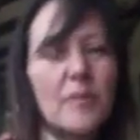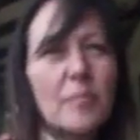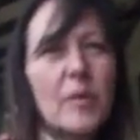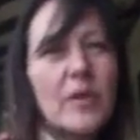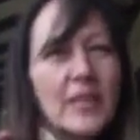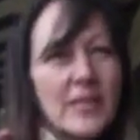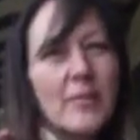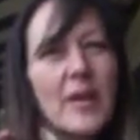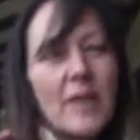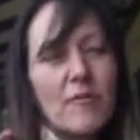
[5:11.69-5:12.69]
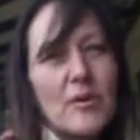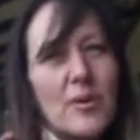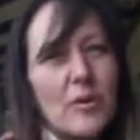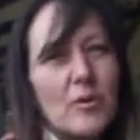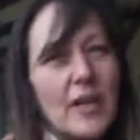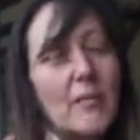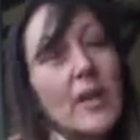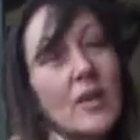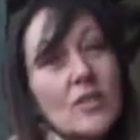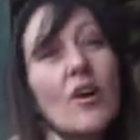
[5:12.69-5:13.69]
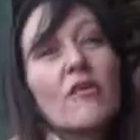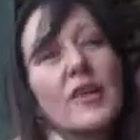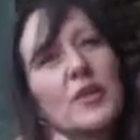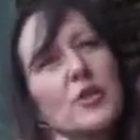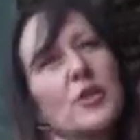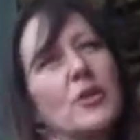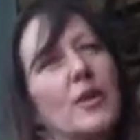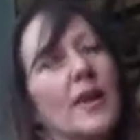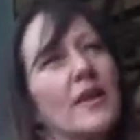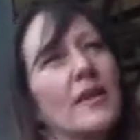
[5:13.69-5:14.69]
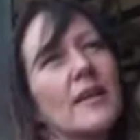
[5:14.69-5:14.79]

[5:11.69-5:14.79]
Buildings can get rebuilt, and because I rent too, like